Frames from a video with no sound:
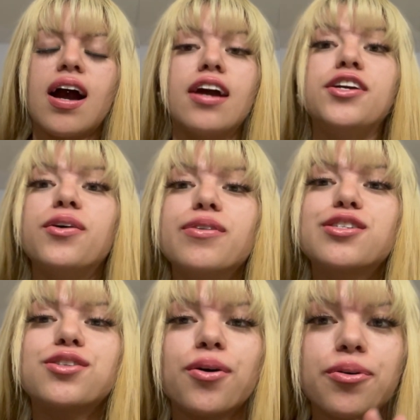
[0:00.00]
you know what's
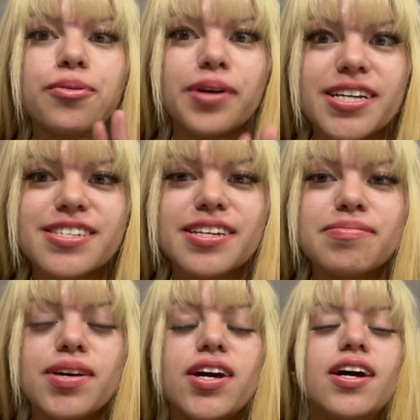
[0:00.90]
so crazy,
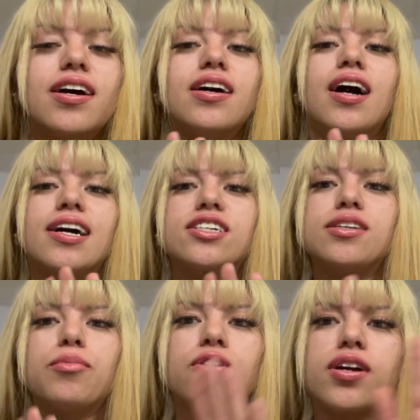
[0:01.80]
actually
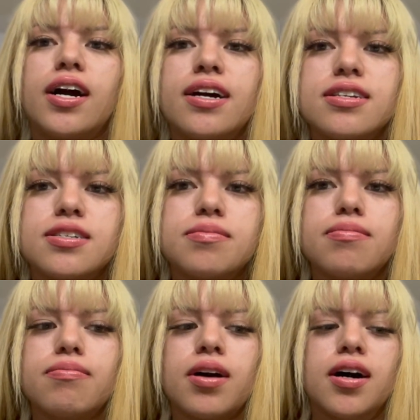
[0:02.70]
more guys
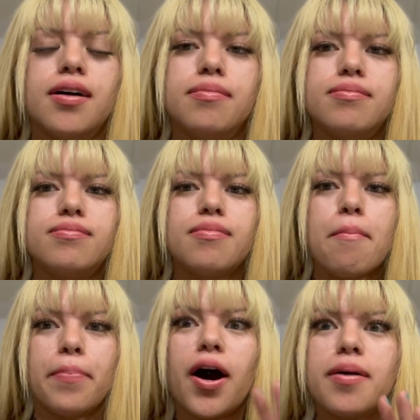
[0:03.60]

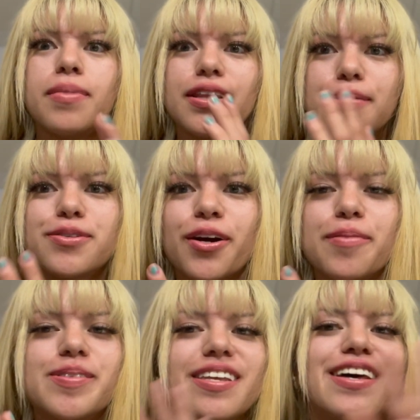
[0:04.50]
bought my lip
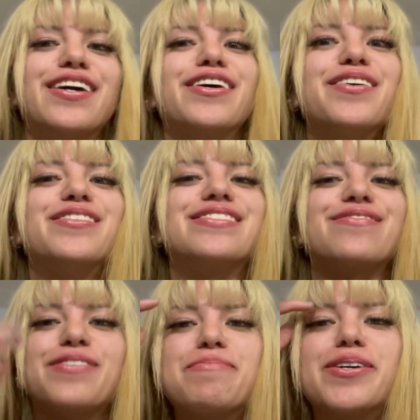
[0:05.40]
scrubs than like girls and
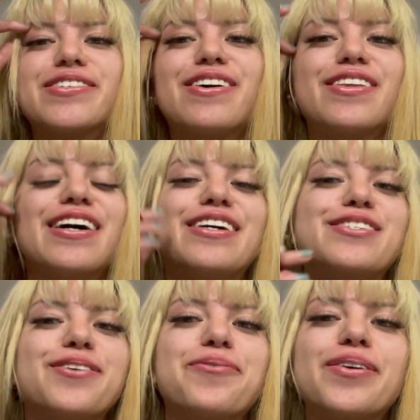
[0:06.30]
females and all that. It's
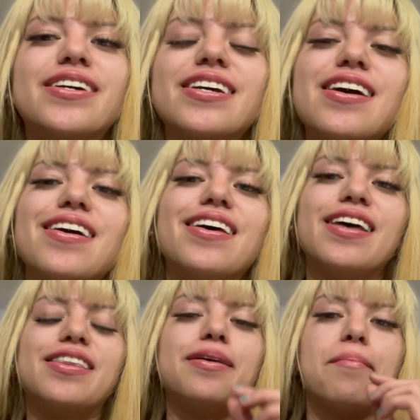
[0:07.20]
so weird.
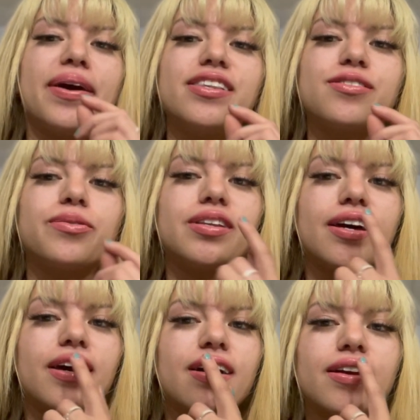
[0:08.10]
Like, the mint one that
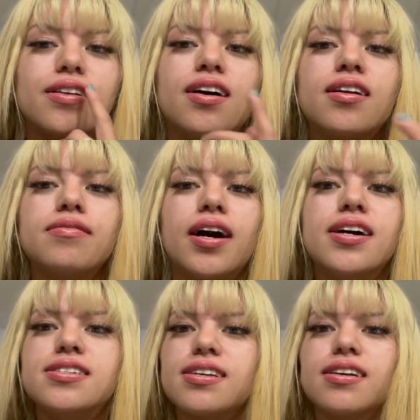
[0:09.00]
I had, a lot of
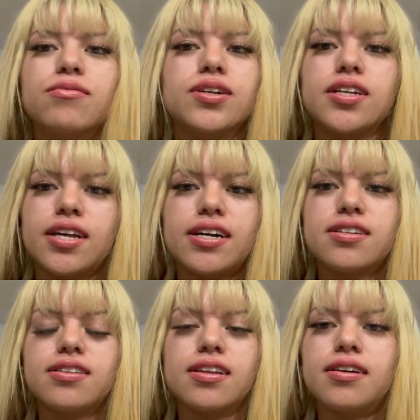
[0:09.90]
guys like really
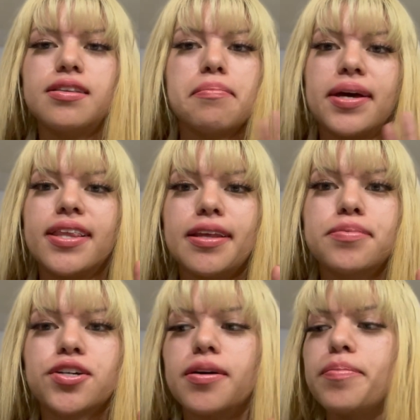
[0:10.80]
liked the mint lip
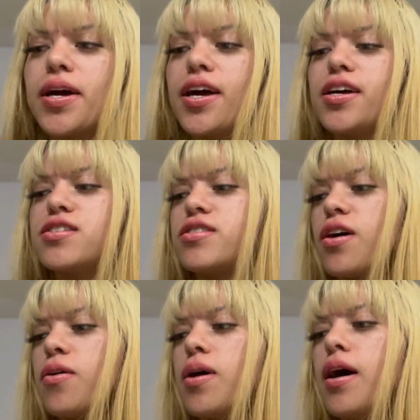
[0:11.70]
scrub.
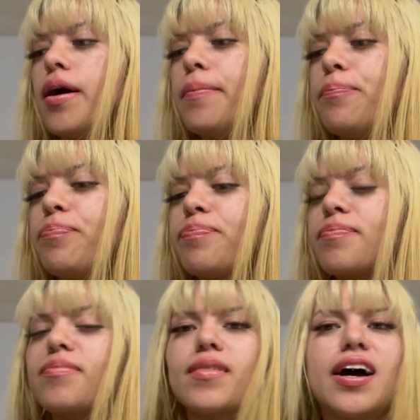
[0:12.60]
So I
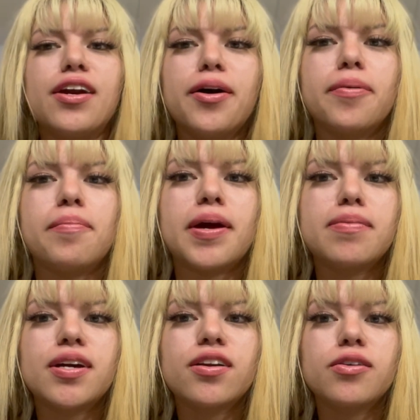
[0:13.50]
don't know,
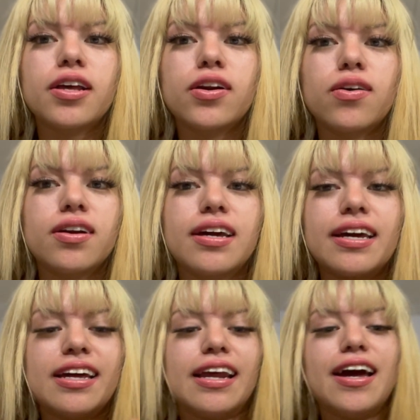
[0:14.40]
maybe, you know, later on
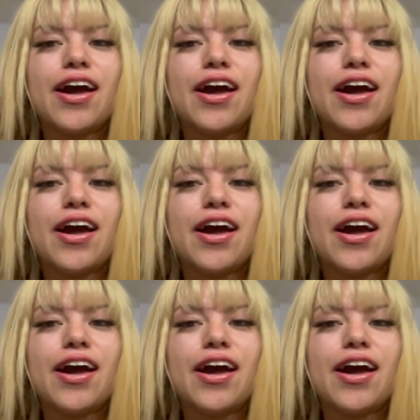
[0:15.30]
in